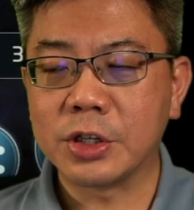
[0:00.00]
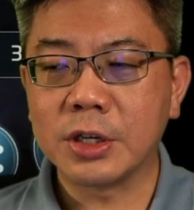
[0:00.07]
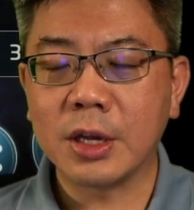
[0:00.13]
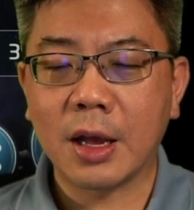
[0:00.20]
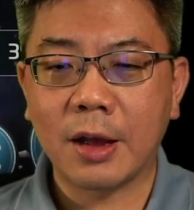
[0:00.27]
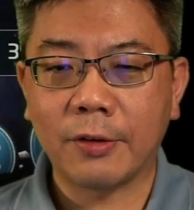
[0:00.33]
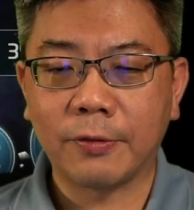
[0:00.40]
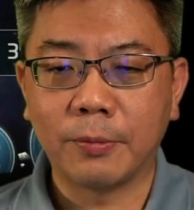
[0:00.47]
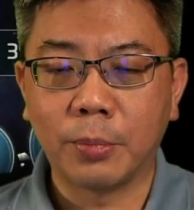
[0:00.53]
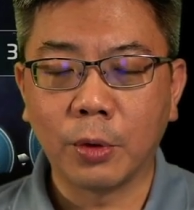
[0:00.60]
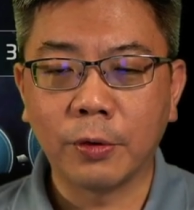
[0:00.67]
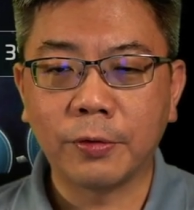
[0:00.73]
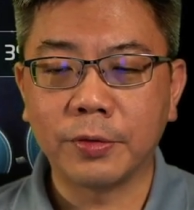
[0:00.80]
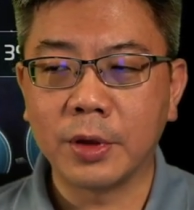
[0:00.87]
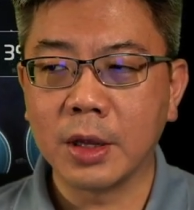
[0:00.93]
have
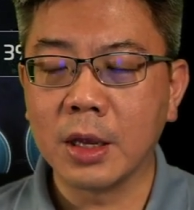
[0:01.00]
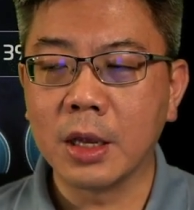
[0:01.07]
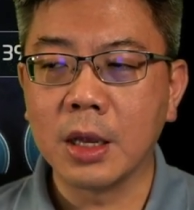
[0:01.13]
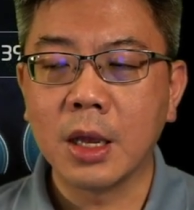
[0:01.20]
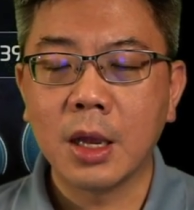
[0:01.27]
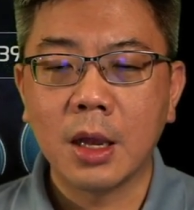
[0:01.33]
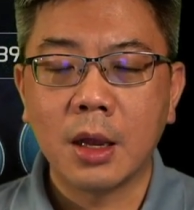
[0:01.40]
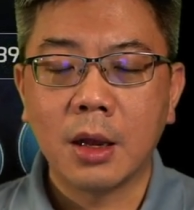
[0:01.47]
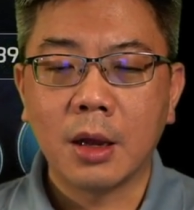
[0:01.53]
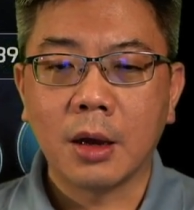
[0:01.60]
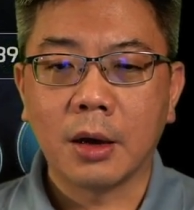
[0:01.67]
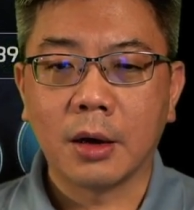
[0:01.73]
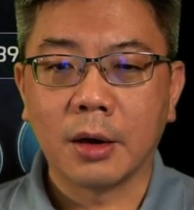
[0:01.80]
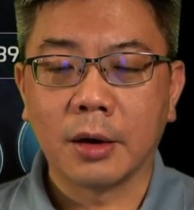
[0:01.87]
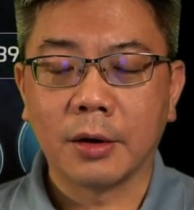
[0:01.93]
both the
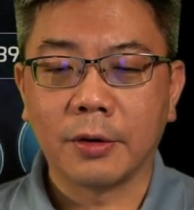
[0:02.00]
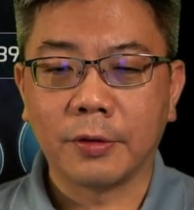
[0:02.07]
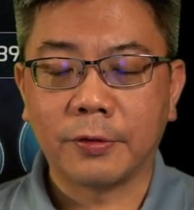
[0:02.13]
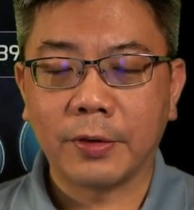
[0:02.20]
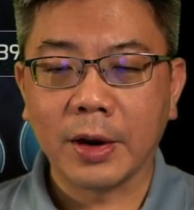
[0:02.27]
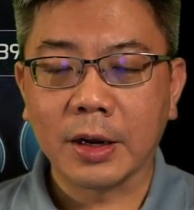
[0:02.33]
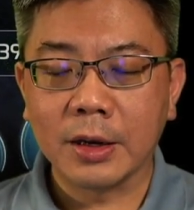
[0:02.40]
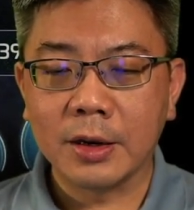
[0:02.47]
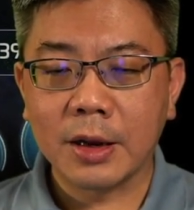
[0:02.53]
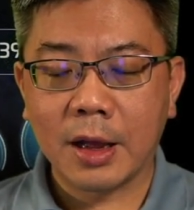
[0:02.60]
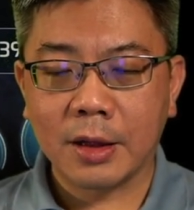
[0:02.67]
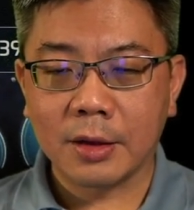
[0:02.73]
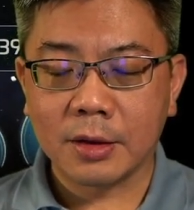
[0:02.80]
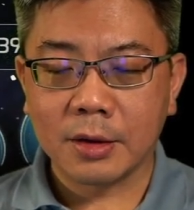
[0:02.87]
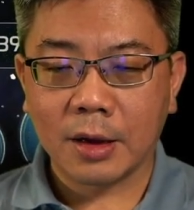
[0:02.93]
Franklin
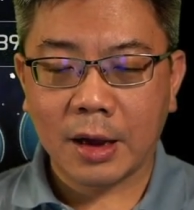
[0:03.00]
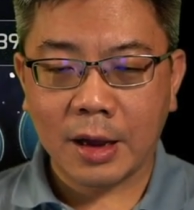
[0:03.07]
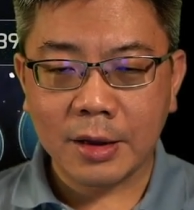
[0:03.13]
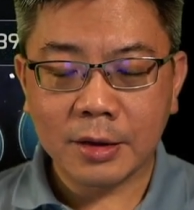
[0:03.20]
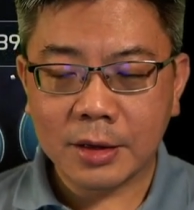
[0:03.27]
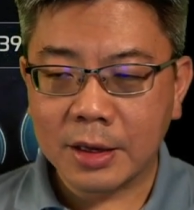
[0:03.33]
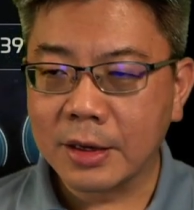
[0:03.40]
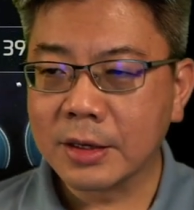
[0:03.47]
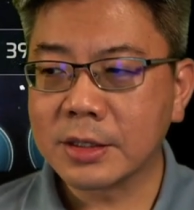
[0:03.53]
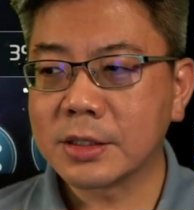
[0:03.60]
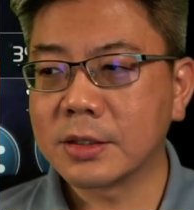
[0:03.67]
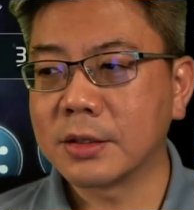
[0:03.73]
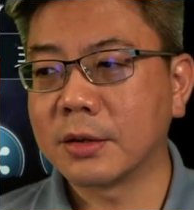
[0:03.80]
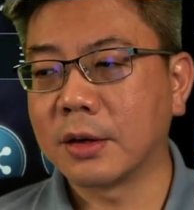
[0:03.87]
at higher tiers